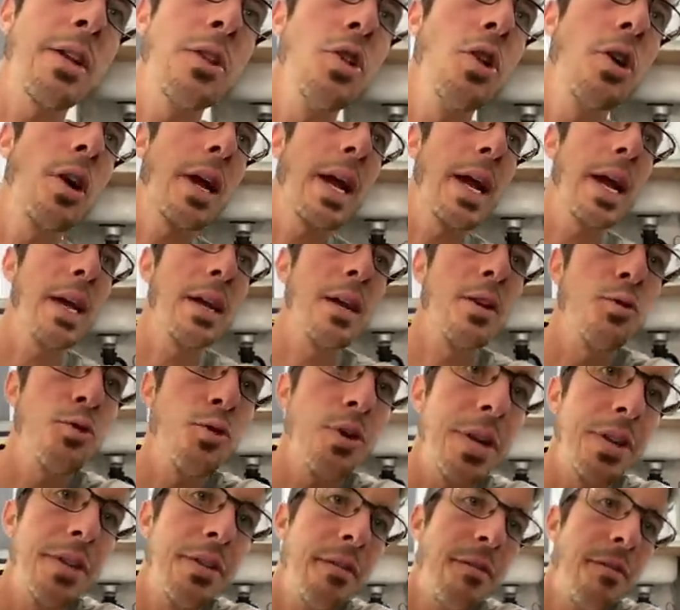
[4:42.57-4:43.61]
look in and
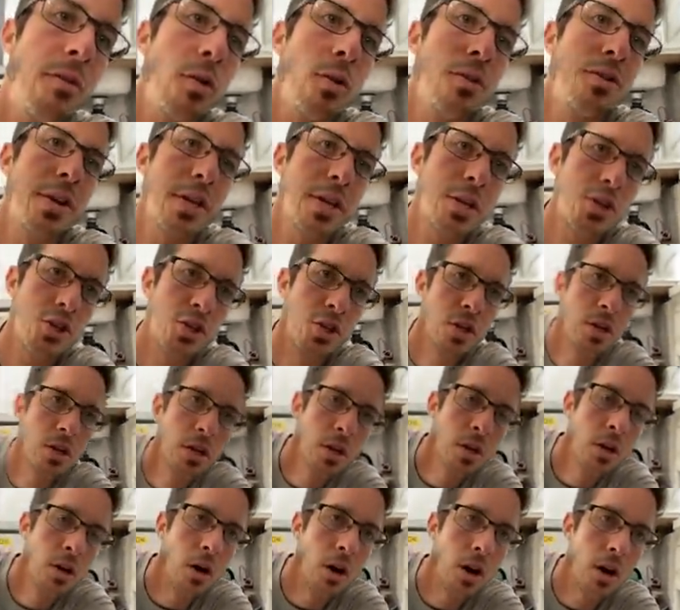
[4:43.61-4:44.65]
read the voltage
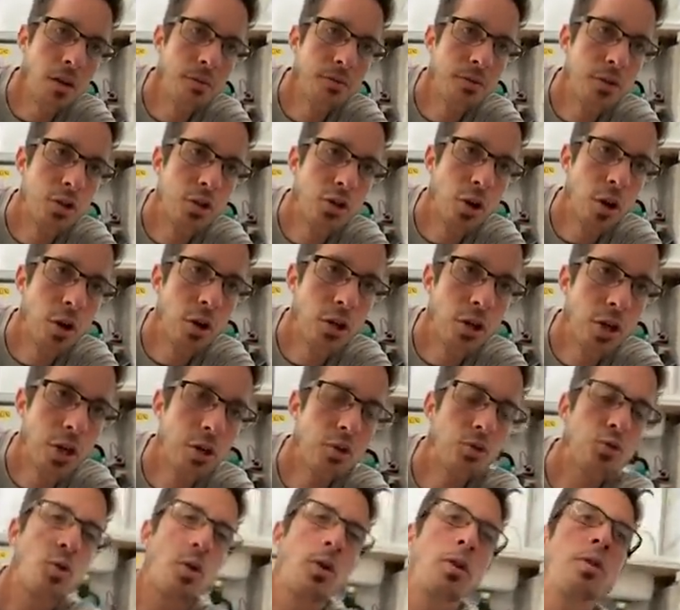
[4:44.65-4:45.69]
off the charge
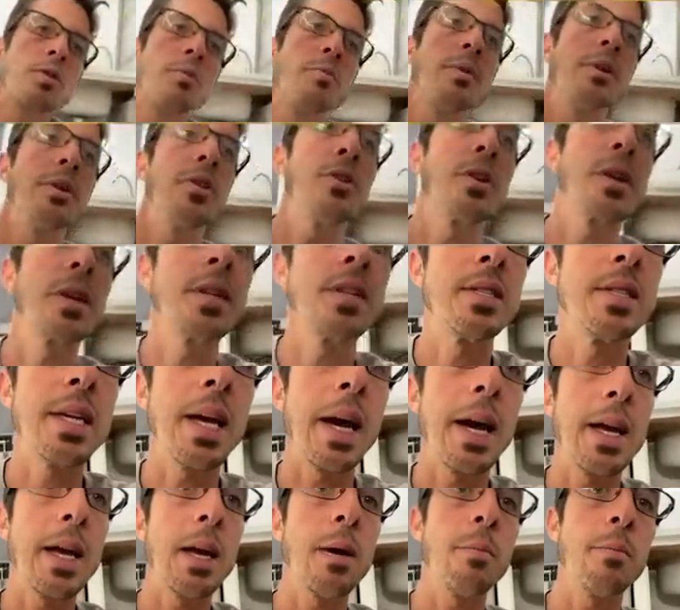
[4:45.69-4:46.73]
controller. But you can see
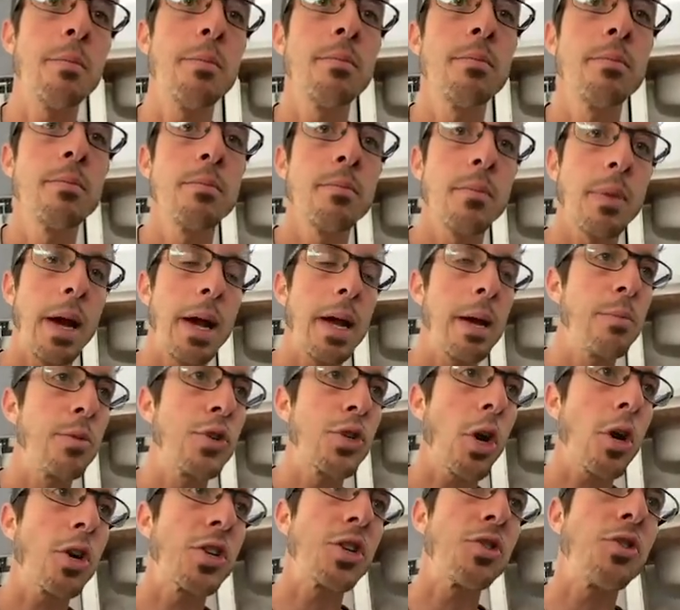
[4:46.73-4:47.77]
I am
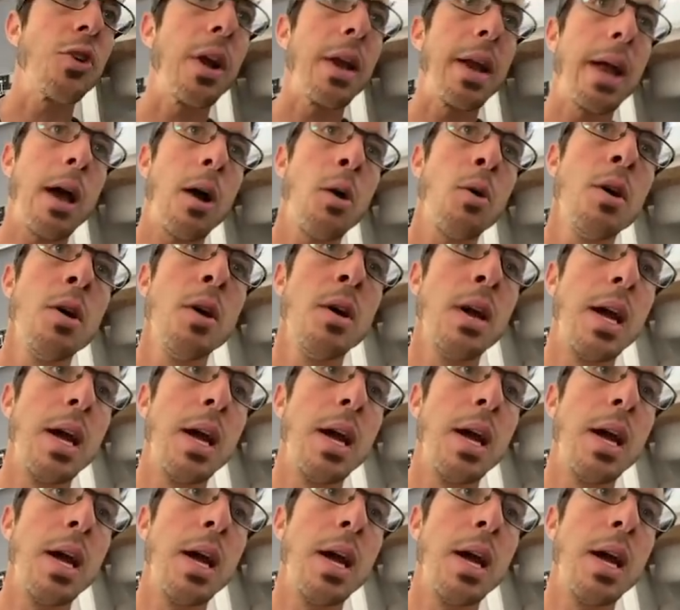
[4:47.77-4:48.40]
charging right now.